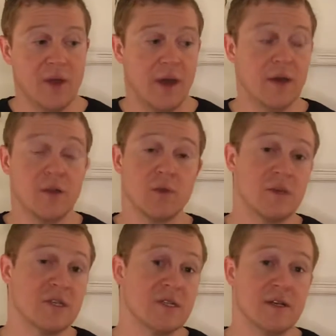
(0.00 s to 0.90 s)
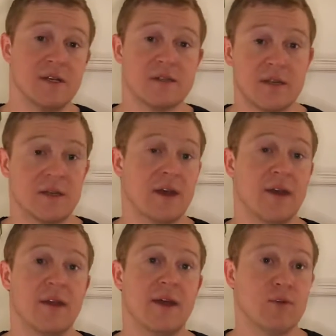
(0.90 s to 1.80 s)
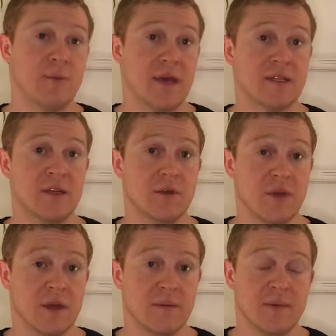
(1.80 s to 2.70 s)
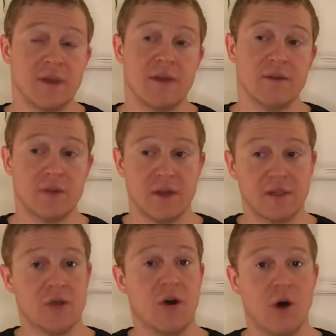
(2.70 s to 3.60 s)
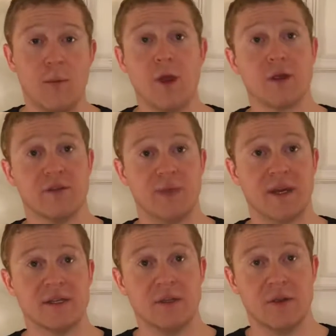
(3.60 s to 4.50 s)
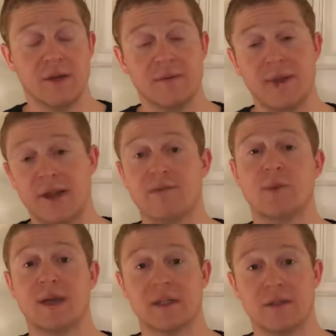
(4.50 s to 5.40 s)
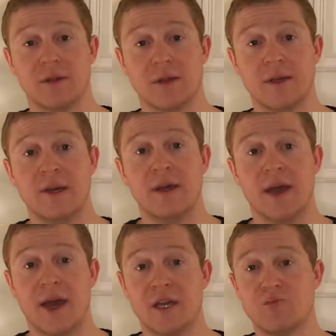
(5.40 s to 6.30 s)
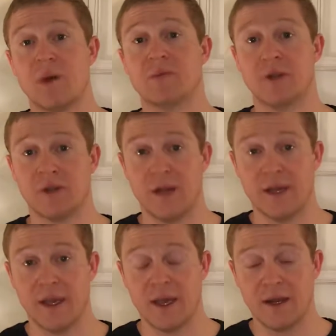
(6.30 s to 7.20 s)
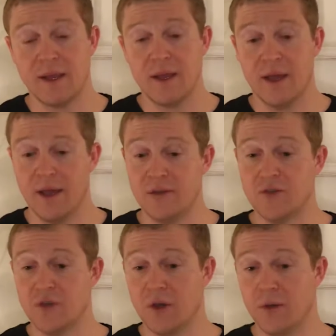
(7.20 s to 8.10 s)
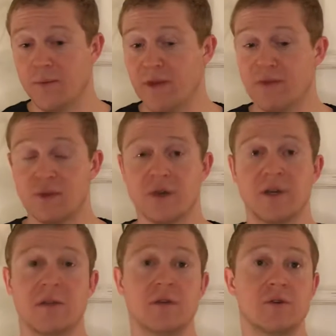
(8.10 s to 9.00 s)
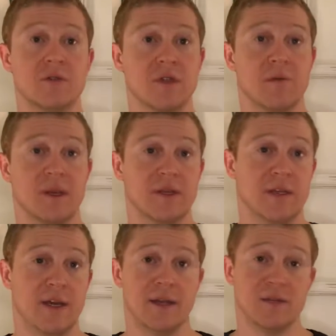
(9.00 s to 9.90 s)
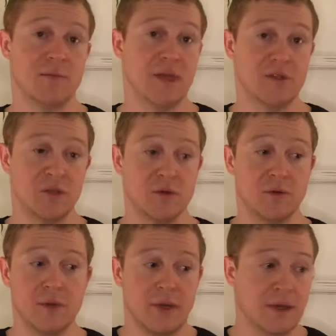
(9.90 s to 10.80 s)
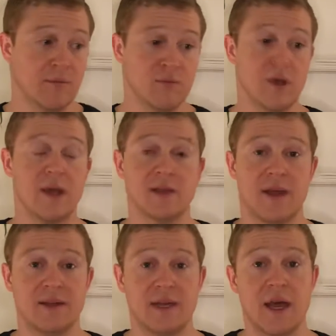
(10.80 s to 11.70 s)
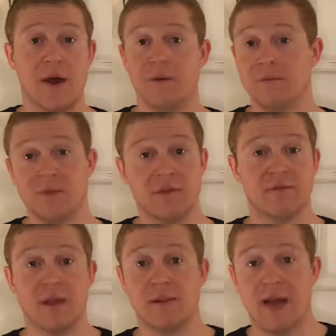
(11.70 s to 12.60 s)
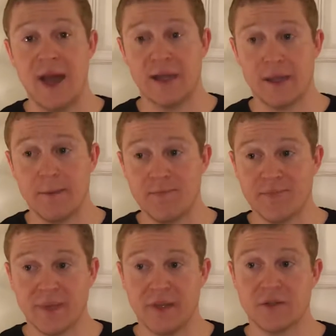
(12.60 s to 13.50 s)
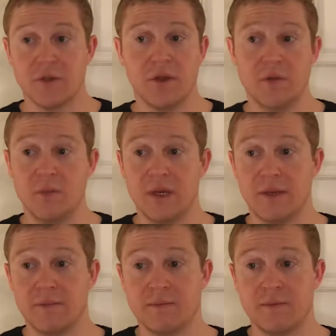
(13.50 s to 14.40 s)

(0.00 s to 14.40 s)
Another reason is that not every bacteria, even though that's a hallmark of bacteria, not every bacteria has peptidoglycan. And so if you're trying to use something that is meant to break that down, if they lack it, it's going to be